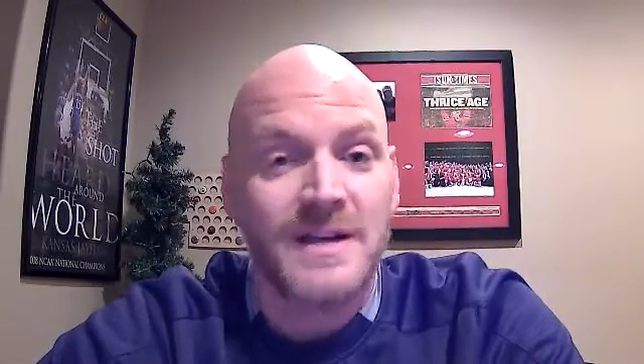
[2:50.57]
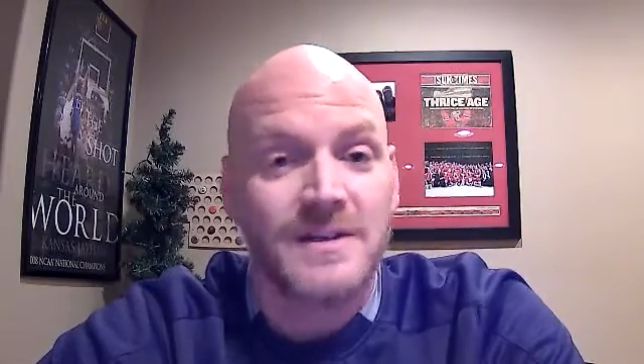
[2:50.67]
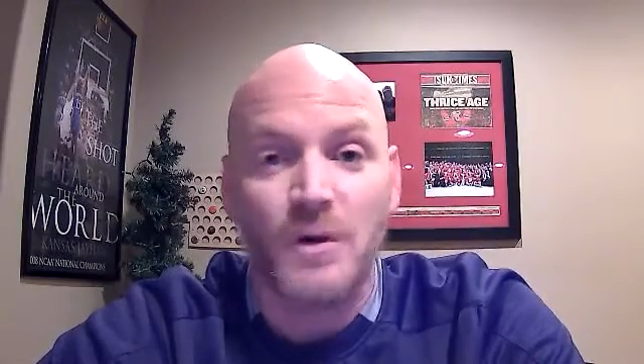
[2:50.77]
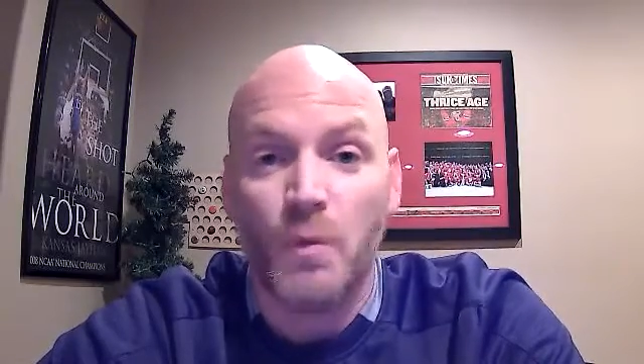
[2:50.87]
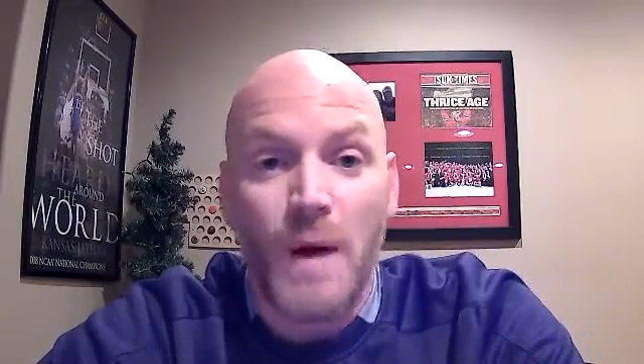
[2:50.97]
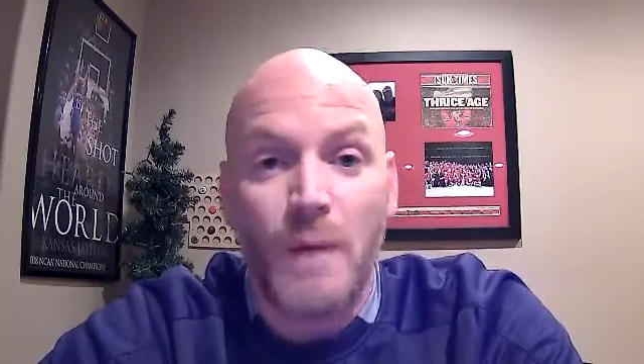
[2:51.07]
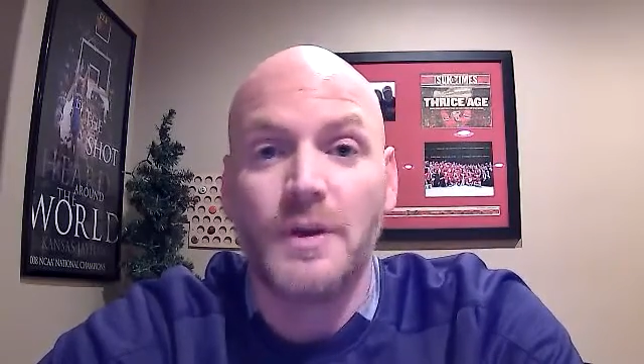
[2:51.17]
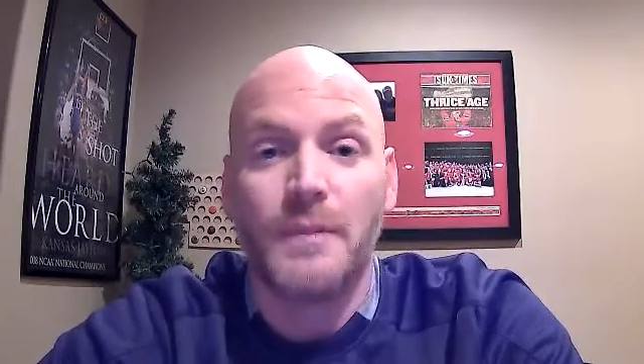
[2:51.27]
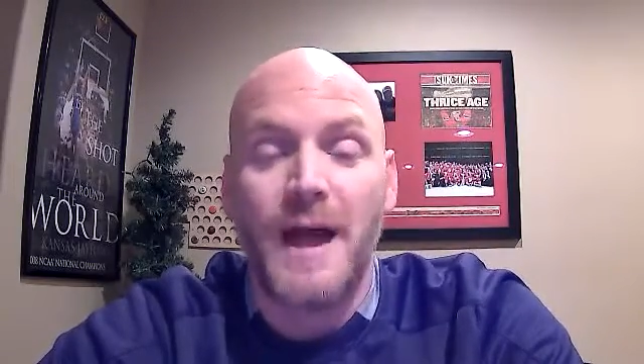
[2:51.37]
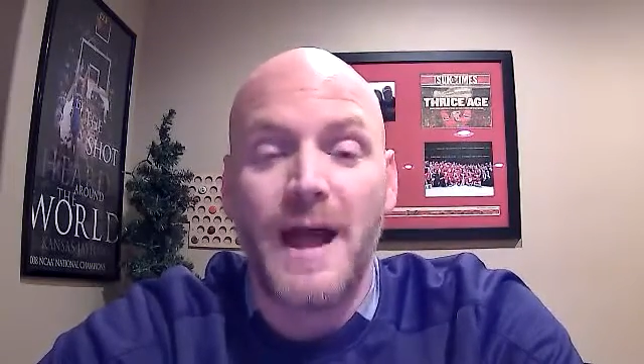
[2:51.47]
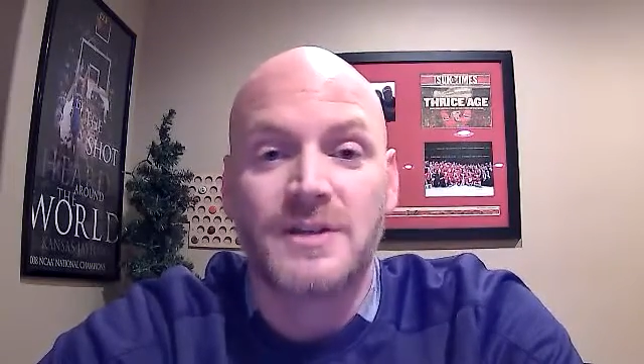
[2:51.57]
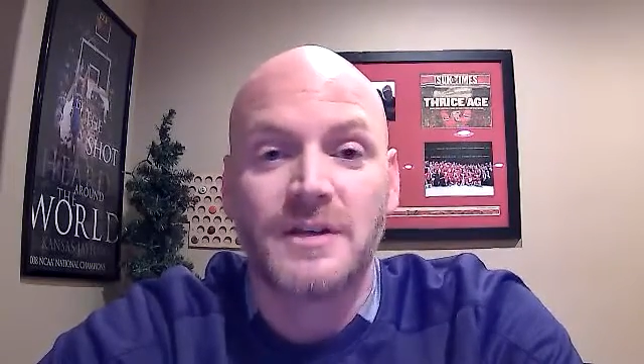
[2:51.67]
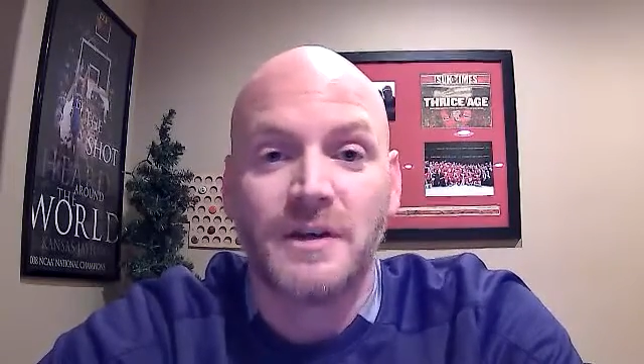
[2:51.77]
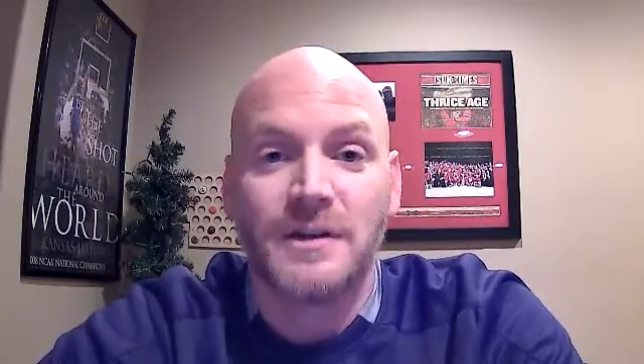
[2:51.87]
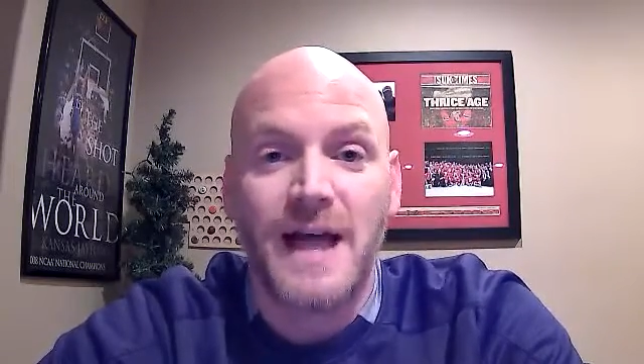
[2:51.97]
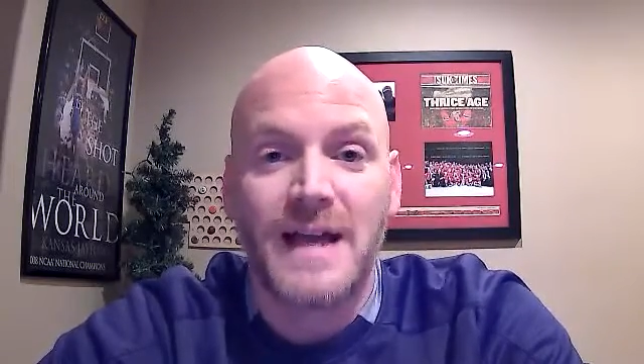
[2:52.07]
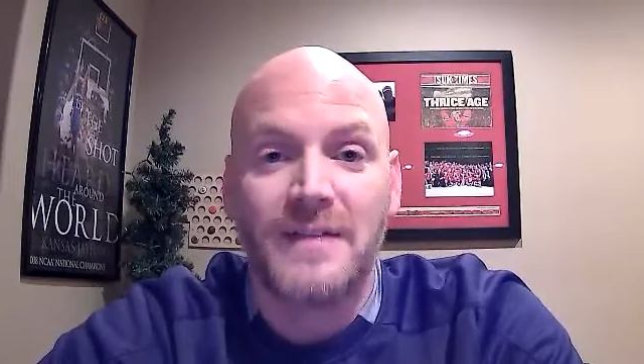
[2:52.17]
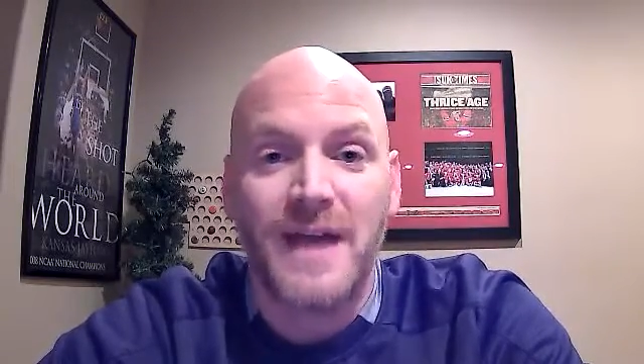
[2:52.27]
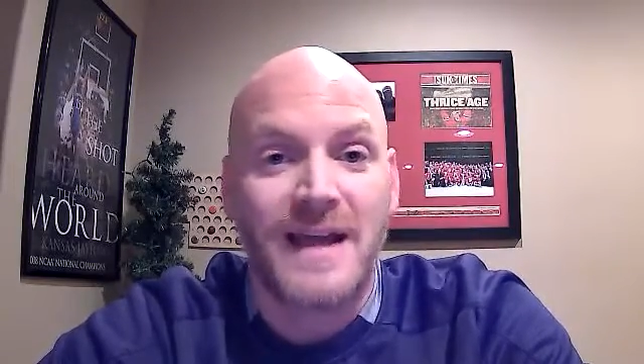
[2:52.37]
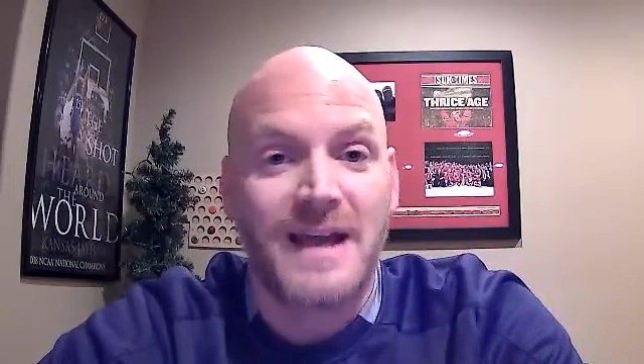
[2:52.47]
So what will Nebraska look like
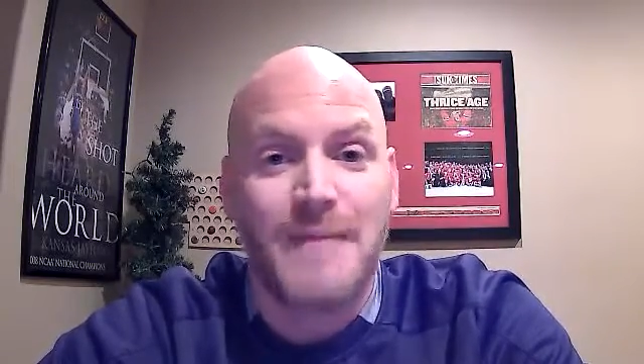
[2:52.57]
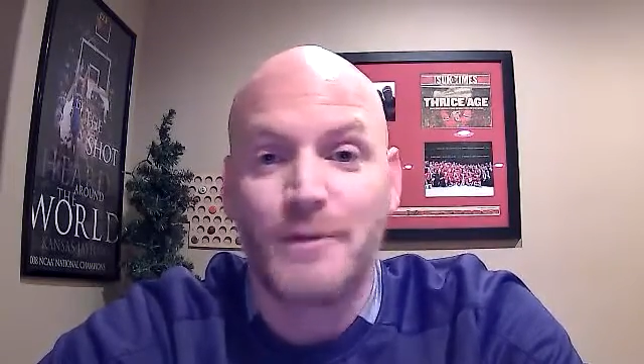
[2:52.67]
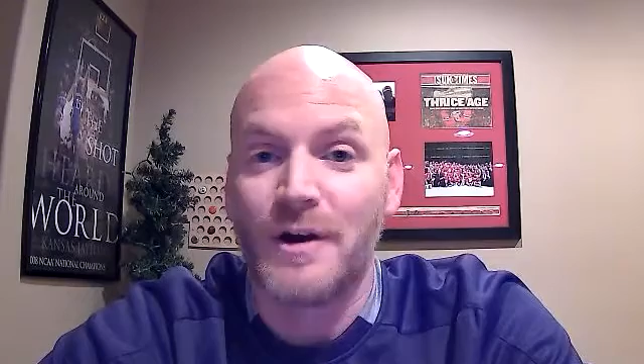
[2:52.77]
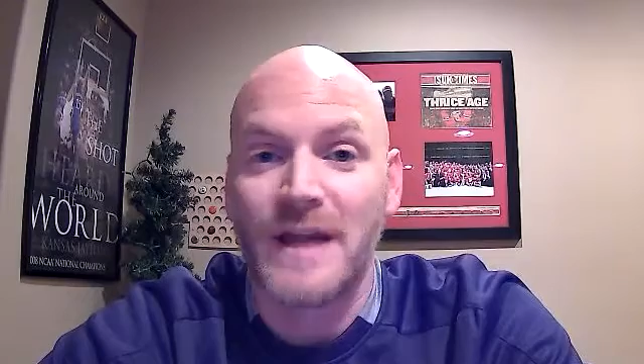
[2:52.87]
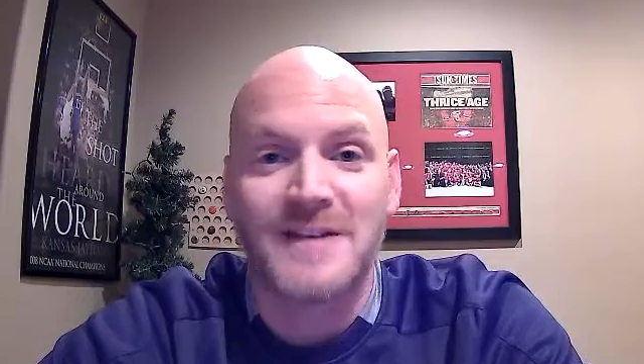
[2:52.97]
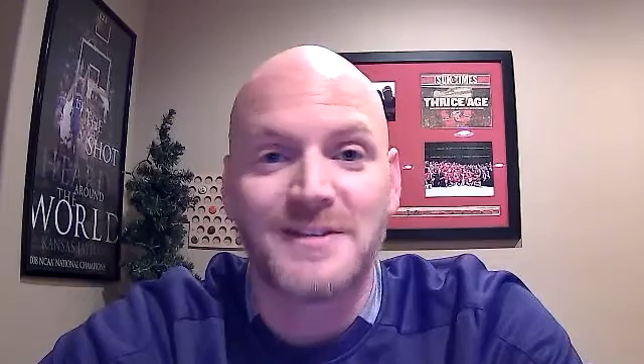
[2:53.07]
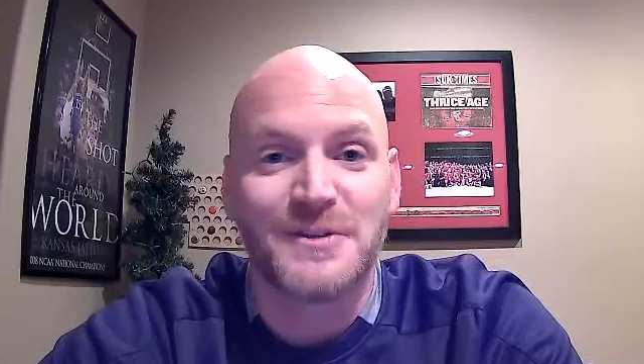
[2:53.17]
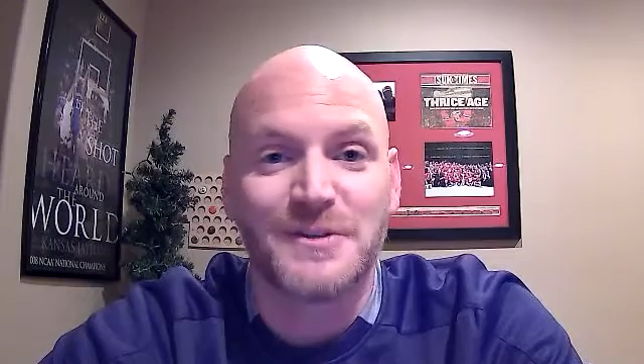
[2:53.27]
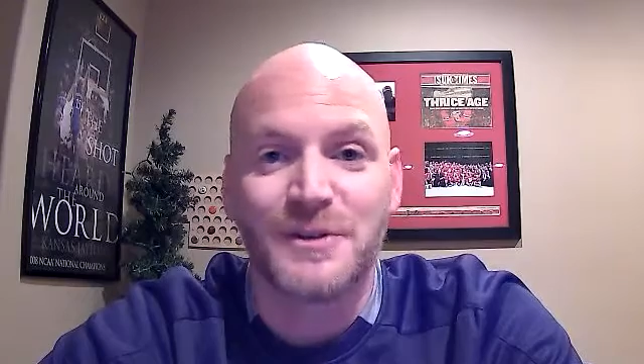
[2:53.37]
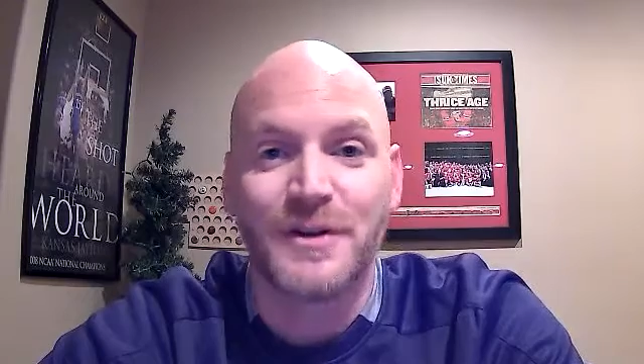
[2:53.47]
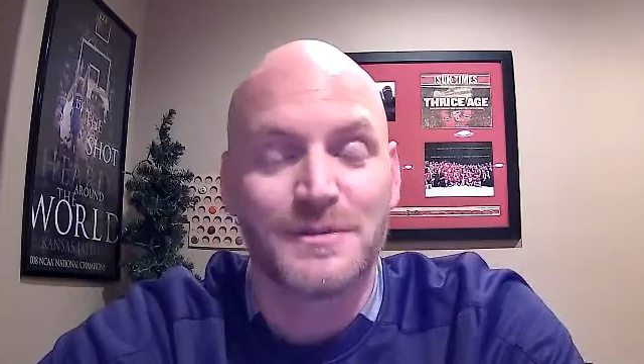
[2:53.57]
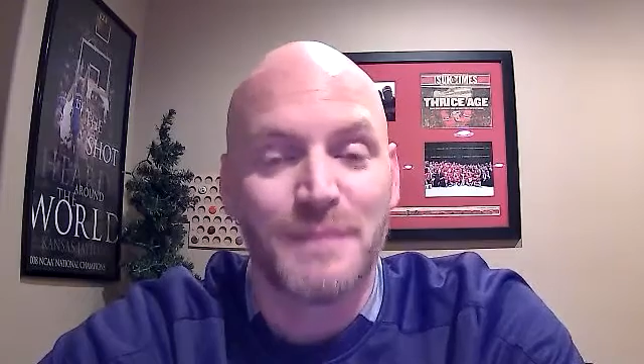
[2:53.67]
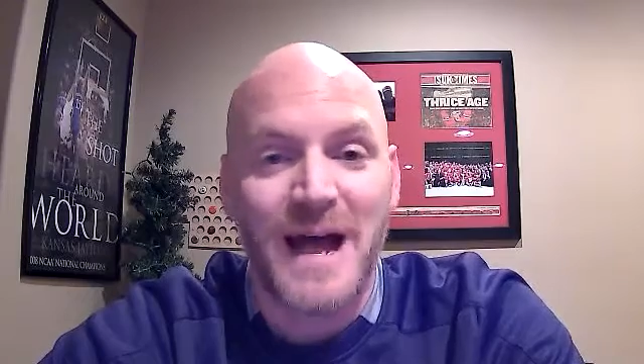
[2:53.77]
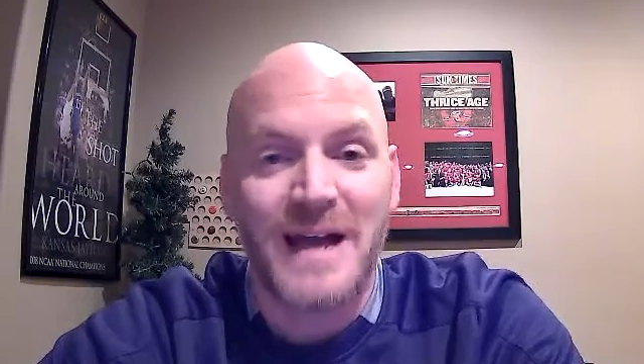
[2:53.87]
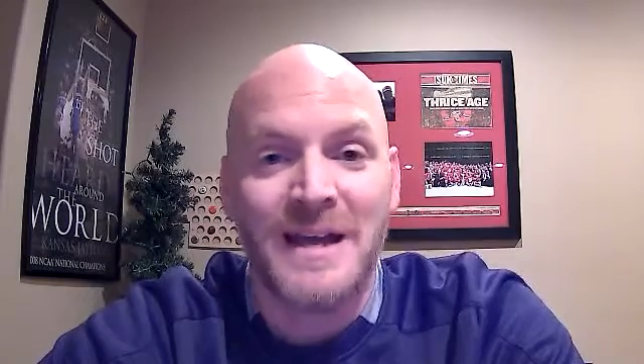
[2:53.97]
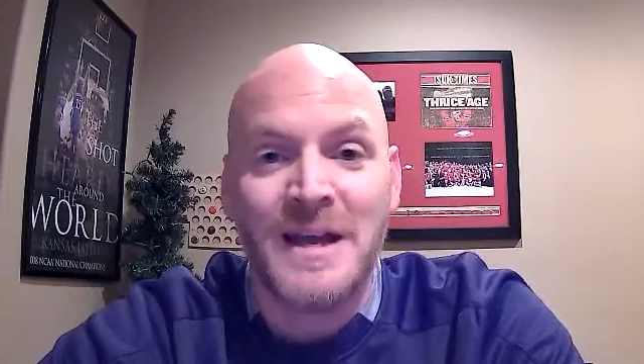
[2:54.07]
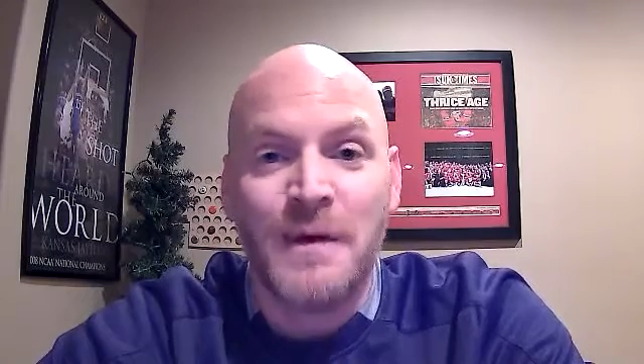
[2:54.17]
in that game? Your guess is as good as mine.